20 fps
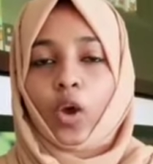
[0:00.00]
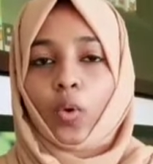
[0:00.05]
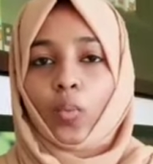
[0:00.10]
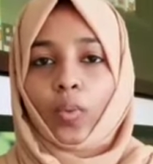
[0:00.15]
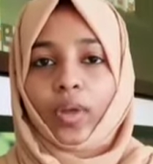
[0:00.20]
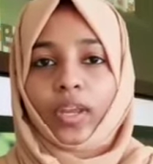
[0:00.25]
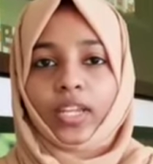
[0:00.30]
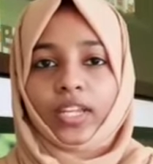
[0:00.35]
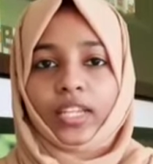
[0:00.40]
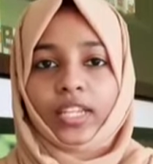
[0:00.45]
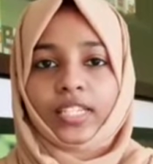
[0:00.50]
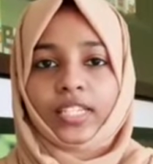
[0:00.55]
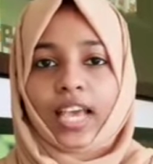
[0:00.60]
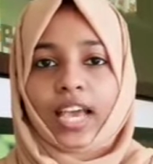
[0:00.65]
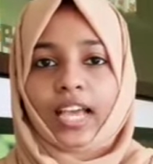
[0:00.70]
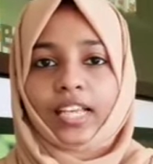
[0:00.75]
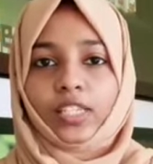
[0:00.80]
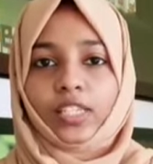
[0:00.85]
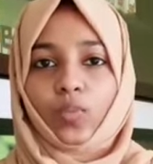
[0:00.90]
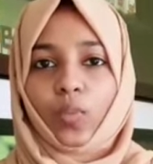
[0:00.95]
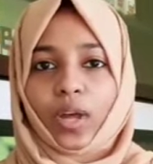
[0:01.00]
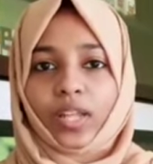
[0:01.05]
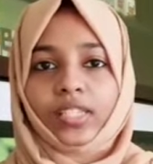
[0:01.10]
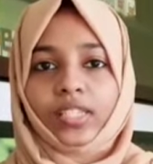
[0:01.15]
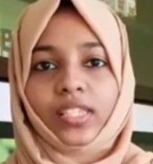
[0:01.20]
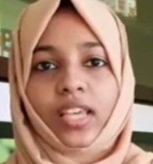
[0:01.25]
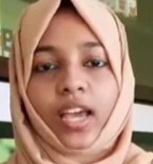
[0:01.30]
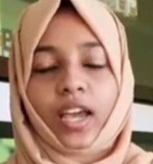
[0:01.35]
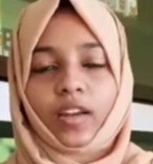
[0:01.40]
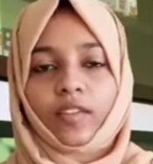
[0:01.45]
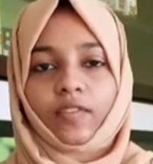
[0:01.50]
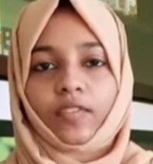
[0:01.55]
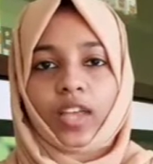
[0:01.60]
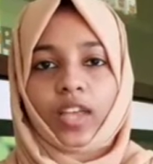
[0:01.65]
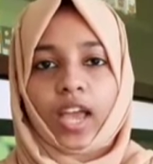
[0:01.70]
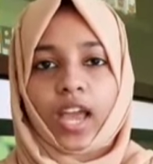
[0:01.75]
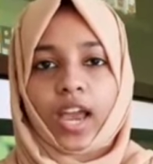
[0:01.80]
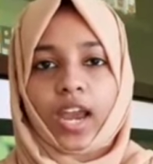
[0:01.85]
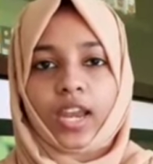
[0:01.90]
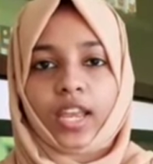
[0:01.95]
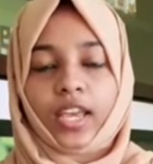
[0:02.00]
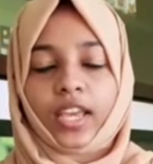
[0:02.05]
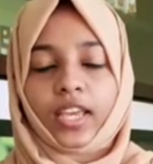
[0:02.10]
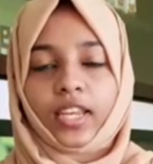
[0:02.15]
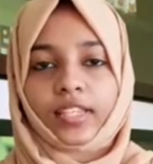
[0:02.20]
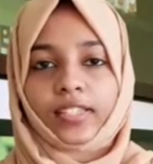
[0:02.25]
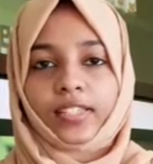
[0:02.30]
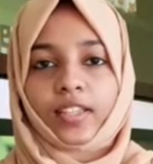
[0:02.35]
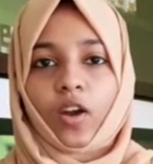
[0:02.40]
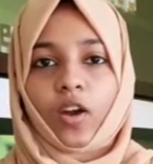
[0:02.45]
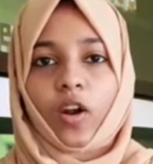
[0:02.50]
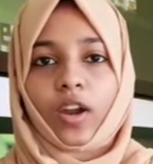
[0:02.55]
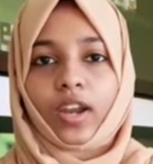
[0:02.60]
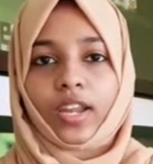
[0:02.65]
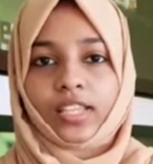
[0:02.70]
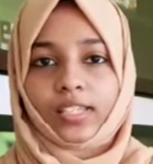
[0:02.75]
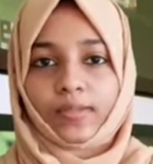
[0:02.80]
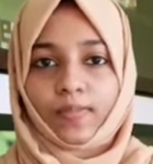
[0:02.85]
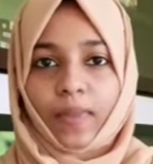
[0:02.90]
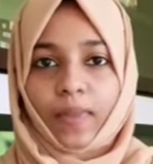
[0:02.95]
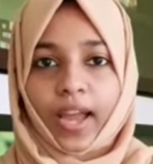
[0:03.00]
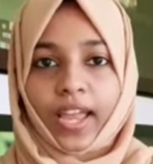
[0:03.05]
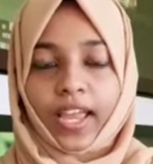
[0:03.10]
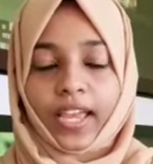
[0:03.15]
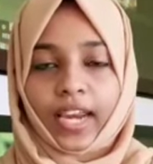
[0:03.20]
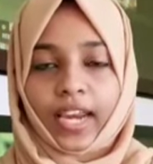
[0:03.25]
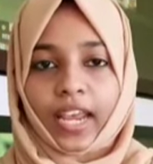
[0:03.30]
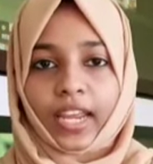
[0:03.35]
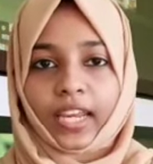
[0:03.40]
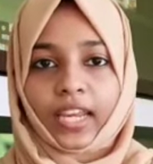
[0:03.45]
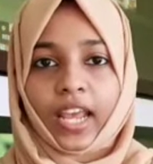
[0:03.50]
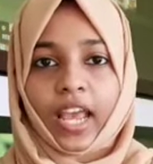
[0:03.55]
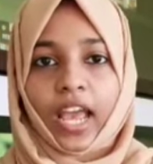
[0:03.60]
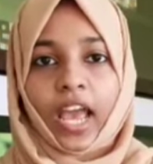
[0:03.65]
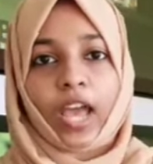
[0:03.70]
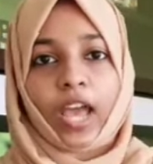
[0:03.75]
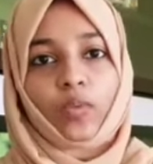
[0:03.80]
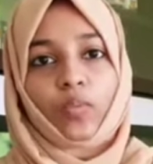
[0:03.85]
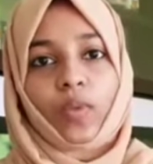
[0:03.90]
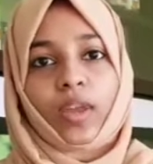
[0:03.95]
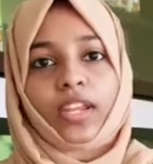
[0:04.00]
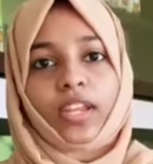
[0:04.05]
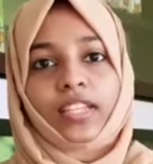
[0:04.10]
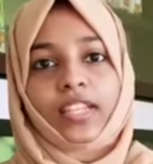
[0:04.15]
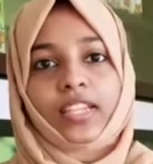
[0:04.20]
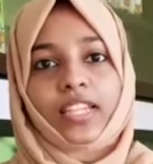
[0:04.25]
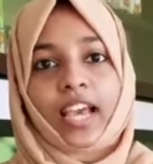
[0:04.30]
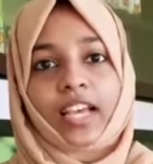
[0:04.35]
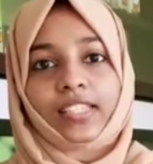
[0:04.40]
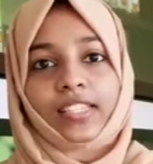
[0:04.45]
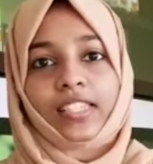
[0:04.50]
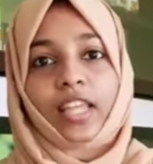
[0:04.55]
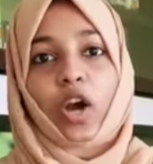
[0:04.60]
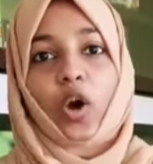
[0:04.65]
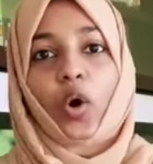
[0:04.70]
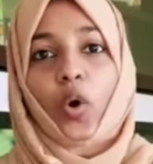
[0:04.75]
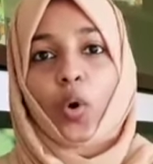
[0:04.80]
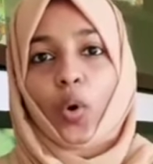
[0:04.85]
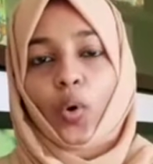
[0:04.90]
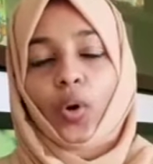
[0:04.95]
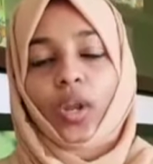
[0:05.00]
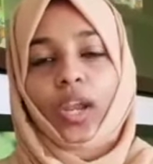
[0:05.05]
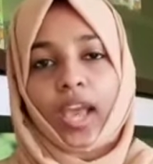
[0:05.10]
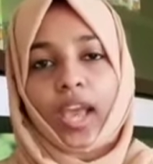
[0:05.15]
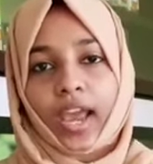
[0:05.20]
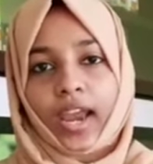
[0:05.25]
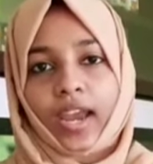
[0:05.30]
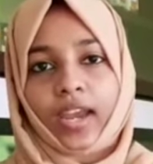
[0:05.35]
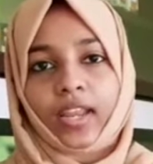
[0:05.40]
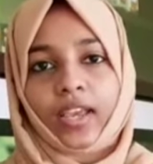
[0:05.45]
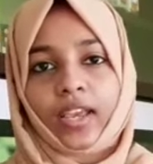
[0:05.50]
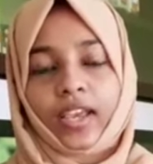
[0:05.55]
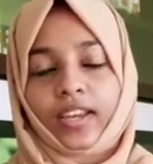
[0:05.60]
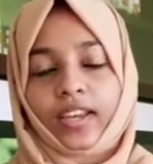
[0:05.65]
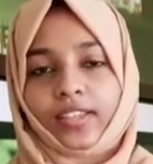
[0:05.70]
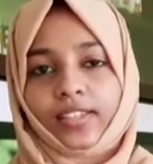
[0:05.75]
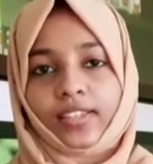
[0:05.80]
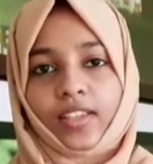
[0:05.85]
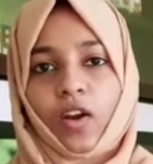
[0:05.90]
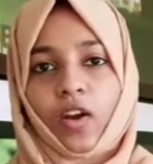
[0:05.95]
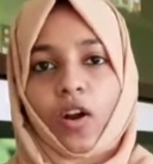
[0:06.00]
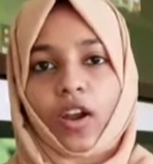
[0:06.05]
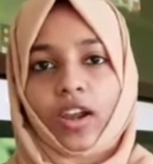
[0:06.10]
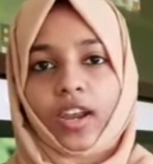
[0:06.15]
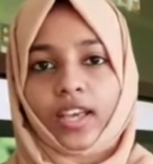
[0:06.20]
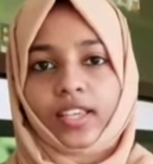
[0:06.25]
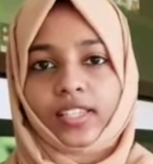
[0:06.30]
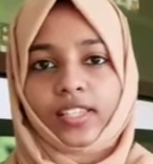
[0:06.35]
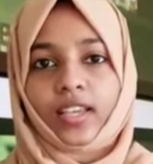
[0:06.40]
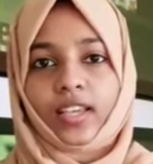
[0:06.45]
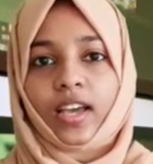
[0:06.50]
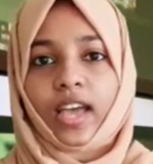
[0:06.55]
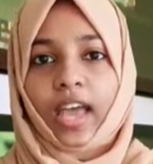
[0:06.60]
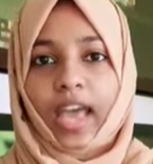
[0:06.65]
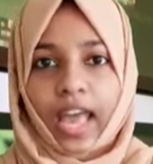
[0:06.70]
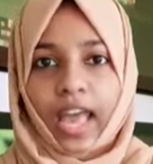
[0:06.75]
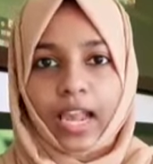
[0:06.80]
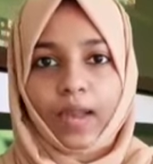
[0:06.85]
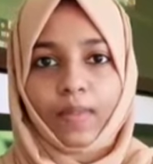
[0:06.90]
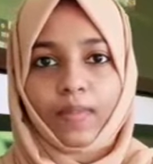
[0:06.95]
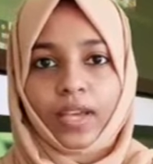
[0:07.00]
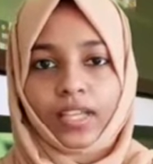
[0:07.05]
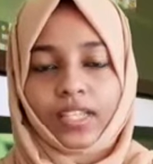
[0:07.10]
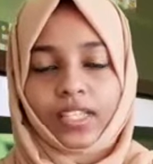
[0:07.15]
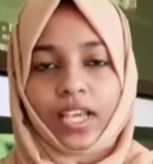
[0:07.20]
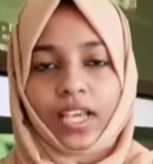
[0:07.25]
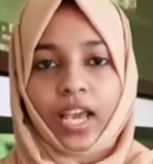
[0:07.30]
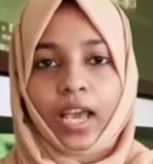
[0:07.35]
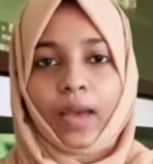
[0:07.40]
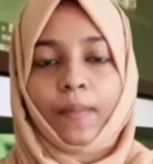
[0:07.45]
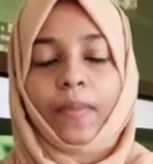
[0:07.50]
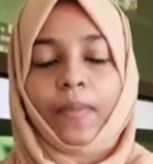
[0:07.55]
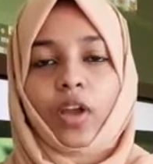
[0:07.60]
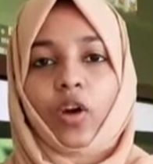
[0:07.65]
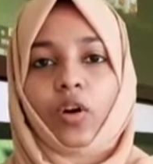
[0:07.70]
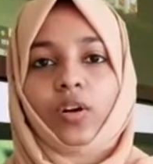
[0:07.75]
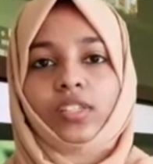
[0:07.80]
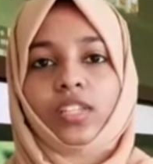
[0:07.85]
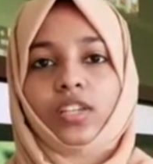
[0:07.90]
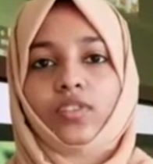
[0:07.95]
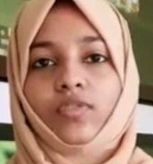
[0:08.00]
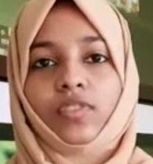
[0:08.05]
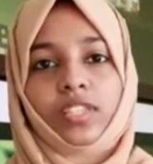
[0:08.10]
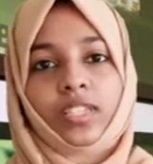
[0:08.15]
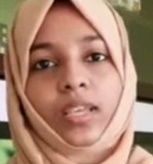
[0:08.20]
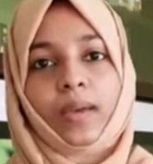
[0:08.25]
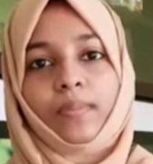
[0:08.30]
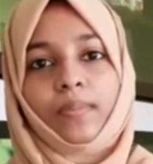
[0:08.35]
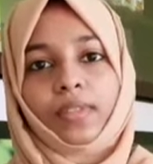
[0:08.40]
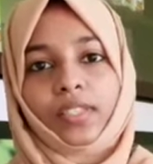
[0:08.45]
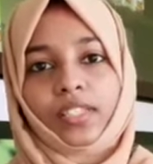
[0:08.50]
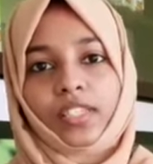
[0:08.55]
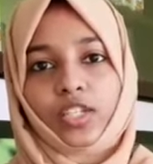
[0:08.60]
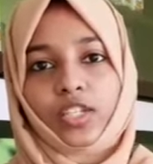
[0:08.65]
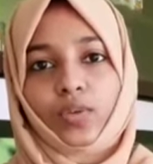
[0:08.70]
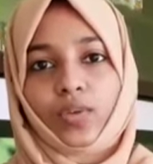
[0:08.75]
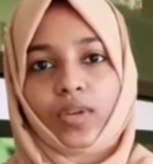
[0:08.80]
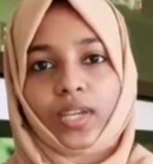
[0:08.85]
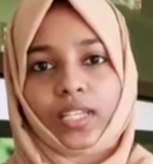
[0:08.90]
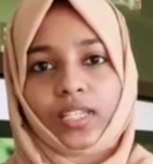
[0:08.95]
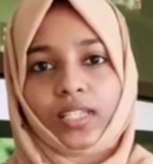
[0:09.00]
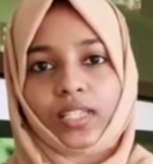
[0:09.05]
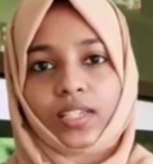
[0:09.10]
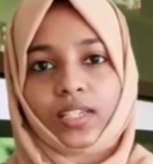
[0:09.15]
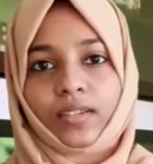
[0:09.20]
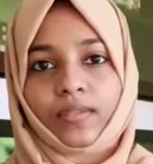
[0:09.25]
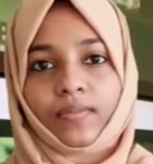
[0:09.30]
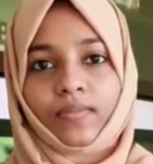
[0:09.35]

When it attacks one side of the head, it is called as migraine, and when it attacks the whole head, it is called as a helmet because it resembles to it.